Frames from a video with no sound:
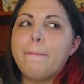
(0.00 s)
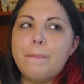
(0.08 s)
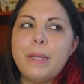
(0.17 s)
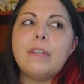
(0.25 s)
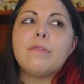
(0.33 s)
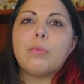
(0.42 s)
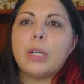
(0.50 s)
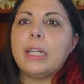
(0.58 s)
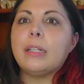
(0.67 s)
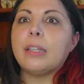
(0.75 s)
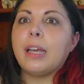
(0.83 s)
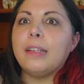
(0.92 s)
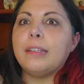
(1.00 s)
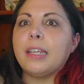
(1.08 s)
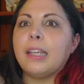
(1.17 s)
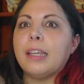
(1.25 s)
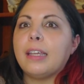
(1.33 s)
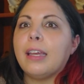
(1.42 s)
been
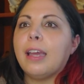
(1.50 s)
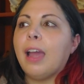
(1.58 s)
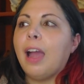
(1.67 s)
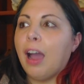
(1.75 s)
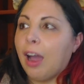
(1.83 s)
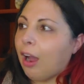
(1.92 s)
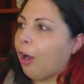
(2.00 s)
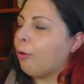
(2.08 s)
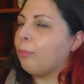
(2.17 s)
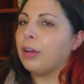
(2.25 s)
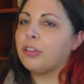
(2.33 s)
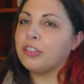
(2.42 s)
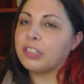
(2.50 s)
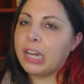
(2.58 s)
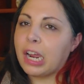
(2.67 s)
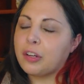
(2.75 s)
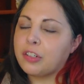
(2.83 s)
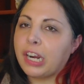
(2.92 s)
realizing how much
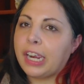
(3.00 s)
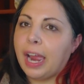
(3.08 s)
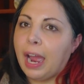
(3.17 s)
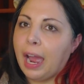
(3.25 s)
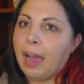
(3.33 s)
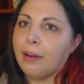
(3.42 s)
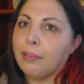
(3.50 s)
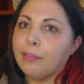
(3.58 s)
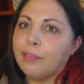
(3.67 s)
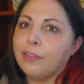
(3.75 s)
stash I have.